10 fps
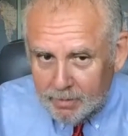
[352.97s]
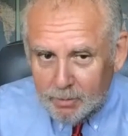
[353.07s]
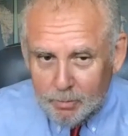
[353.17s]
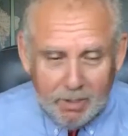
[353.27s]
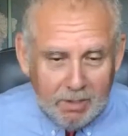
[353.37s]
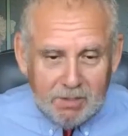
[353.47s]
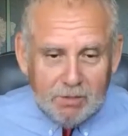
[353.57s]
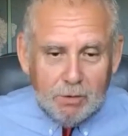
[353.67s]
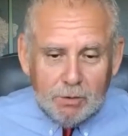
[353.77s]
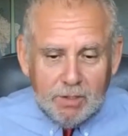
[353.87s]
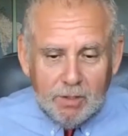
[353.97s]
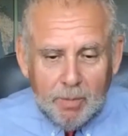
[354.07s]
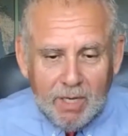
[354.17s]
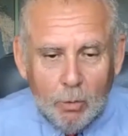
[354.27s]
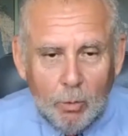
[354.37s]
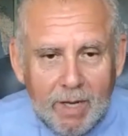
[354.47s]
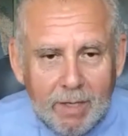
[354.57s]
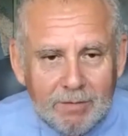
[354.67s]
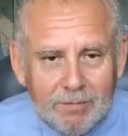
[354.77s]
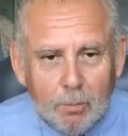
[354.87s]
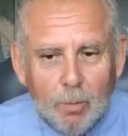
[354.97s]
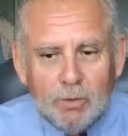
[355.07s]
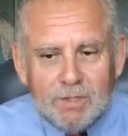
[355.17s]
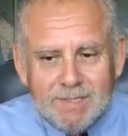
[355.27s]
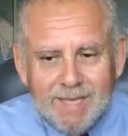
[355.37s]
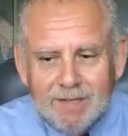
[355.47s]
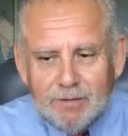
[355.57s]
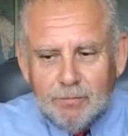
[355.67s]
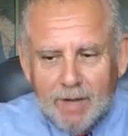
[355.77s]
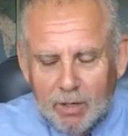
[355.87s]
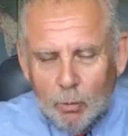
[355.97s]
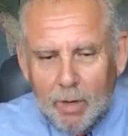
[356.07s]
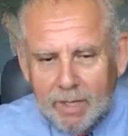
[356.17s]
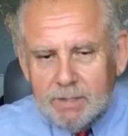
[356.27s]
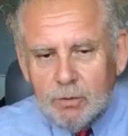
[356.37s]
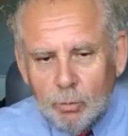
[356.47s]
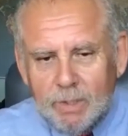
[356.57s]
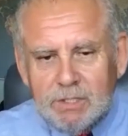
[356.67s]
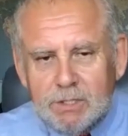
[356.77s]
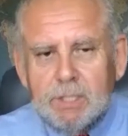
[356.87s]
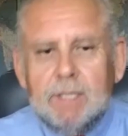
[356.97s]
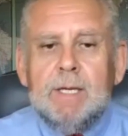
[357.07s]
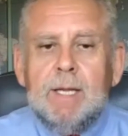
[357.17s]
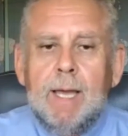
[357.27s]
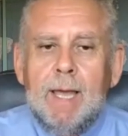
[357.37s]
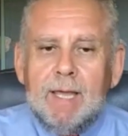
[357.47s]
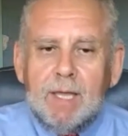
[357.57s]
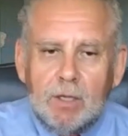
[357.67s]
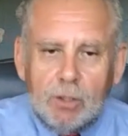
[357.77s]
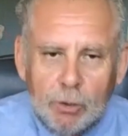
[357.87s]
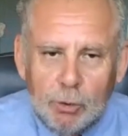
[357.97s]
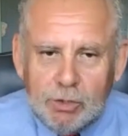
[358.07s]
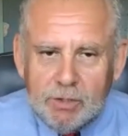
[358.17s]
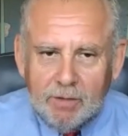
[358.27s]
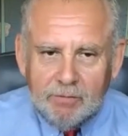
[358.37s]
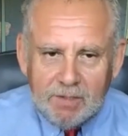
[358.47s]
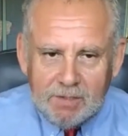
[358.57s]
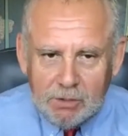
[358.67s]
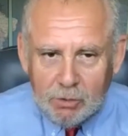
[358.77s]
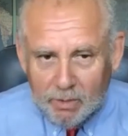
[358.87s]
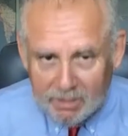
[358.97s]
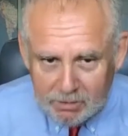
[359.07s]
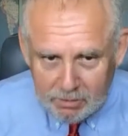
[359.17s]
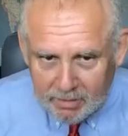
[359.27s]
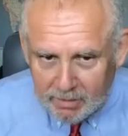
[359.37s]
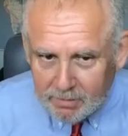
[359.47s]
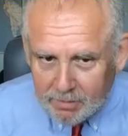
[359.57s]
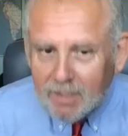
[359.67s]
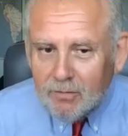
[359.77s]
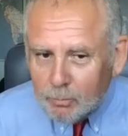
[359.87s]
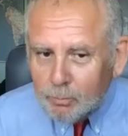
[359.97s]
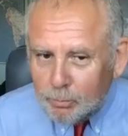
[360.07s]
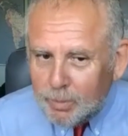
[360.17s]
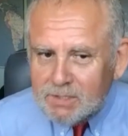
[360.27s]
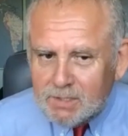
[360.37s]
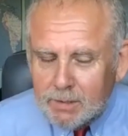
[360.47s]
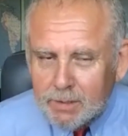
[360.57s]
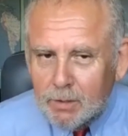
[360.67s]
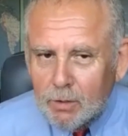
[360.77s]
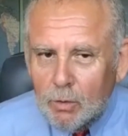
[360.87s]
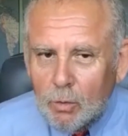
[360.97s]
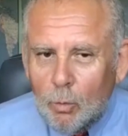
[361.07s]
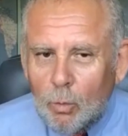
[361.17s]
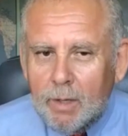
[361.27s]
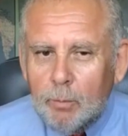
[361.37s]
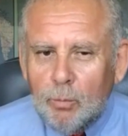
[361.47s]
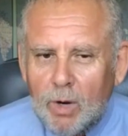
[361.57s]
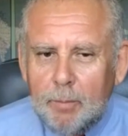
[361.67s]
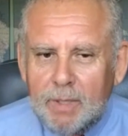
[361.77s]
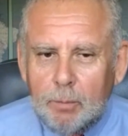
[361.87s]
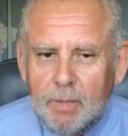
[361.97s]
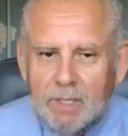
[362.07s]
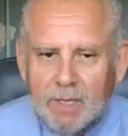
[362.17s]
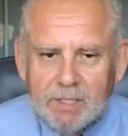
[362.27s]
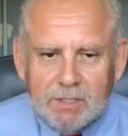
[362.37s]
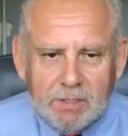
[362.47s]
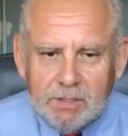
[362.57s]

because it's usually the better way. It's the most satisfying way to reach a conclusion of the situation. And that's basically what brought me to mediation,